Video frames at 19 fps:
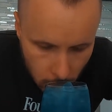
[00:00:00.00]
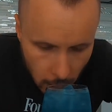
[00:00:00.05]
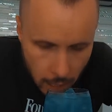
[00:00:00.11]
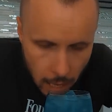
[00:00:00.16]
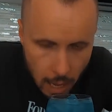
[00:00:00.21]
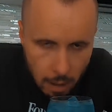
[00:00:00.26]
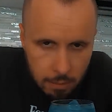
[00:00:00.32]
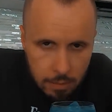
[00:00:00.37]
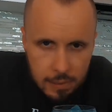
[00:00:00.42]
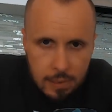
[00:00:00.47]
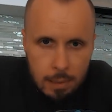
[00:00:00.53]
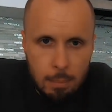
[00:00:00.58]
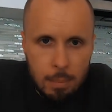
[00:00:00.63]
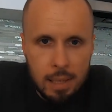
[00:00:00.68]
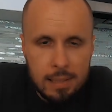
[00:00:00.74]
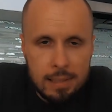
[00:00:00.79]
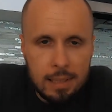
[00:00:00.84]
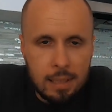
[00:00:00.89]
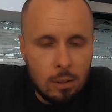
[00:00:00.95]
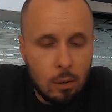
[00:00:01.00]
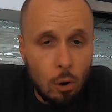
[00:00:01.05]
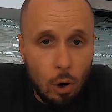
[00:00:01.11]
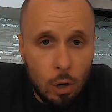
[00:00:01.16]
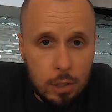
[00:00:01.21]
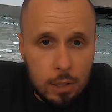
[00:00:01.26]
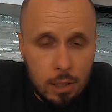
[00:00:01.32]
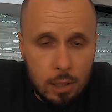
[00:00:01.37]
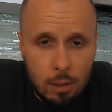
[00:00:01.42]
I have this amazing
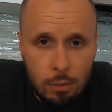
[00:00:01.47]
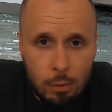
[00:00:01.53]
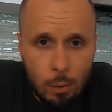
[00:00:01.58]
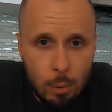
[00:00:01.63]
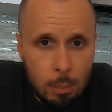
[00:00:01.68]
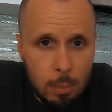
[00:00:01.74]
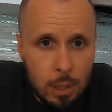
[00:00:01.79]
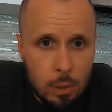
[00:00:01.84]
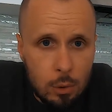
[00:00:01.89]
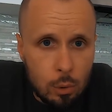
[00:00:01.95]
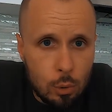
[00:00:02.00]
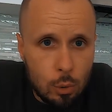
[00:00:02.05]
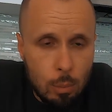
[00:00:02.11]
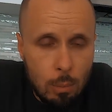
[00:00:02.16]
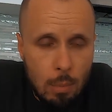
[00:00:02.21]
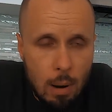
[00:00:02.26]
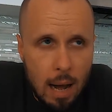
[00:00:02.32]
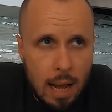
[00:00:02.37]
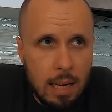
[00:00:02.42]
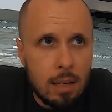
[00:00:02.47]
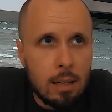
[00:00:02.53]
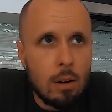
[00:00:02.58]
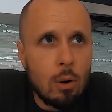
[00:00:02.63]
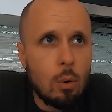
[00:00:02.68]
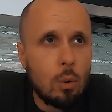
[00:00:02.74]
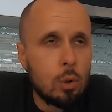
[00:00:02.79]
cocktail for me to remind the